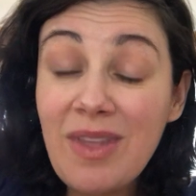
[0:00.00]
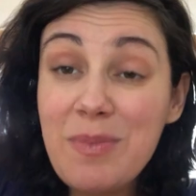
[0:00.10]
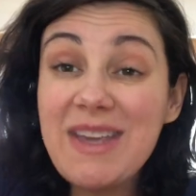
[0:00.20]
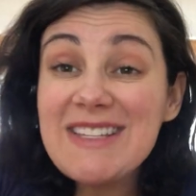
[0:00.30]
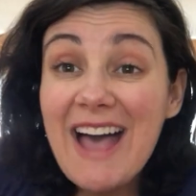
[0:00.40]

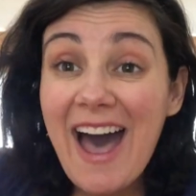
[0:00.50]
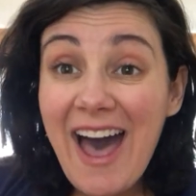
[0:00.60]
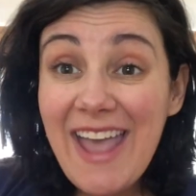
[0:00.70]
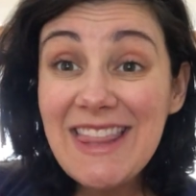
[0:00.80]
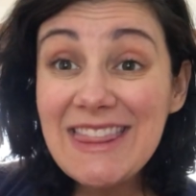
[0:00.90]
Because
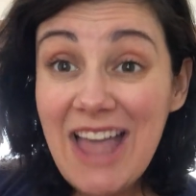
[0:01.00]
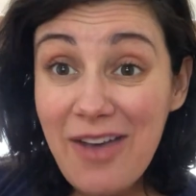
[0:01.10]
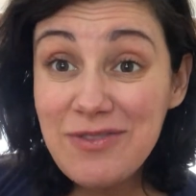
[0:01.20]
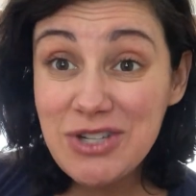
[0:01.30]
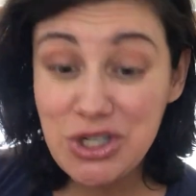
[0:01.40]
I
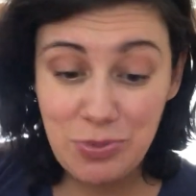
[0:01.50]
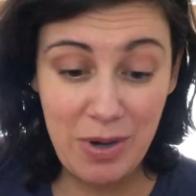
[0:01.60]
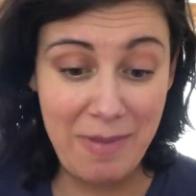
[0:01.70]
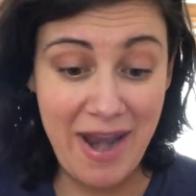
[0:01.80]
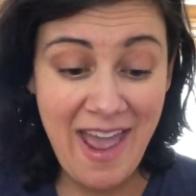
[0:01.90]
love
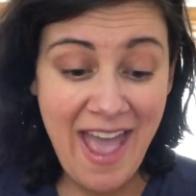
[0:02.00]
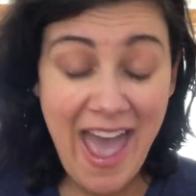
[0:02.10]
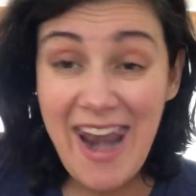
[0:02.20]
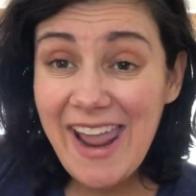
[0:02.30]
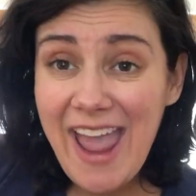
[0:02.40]
gingerbread men,
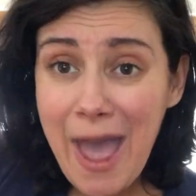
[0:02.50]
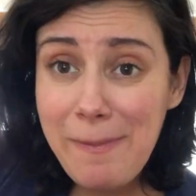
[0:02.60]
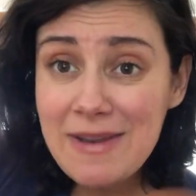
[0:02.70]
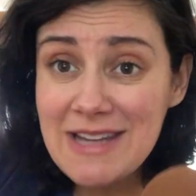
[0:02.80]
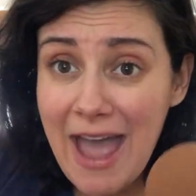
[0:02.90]
and I
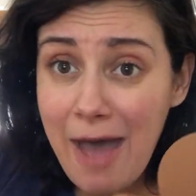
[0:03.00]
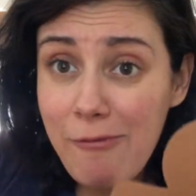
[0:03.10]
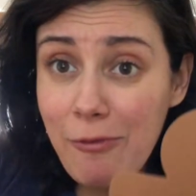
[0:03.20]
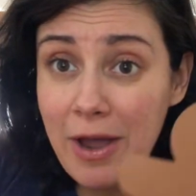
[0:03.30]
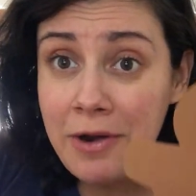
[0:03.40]
happen to
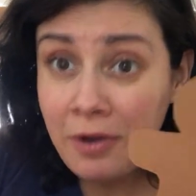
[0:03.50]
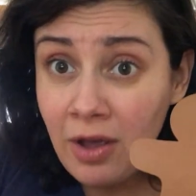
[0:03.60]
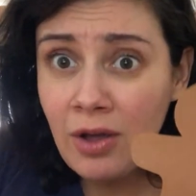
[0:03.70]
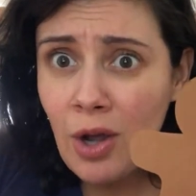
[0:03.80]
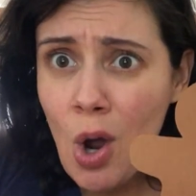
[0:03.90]
have one
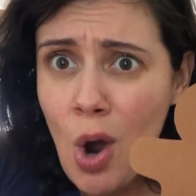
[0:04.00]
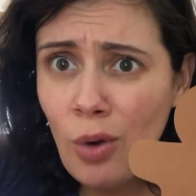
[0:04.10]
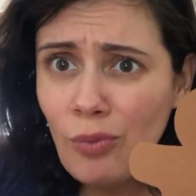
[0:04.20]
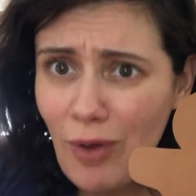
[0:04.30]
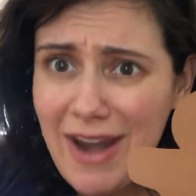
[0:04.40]

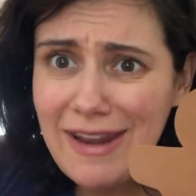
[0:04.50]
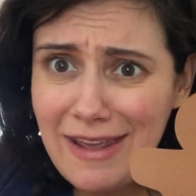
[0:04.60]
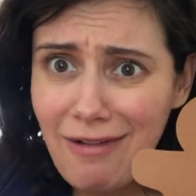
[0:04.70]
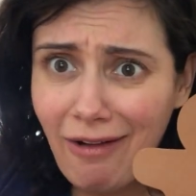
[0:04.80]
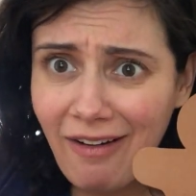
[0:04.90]
right
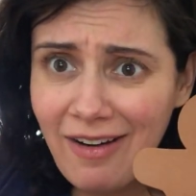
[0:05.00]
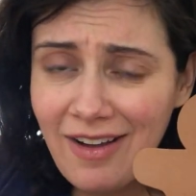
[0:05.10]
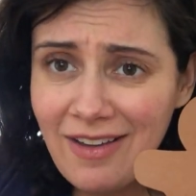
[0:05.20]
here.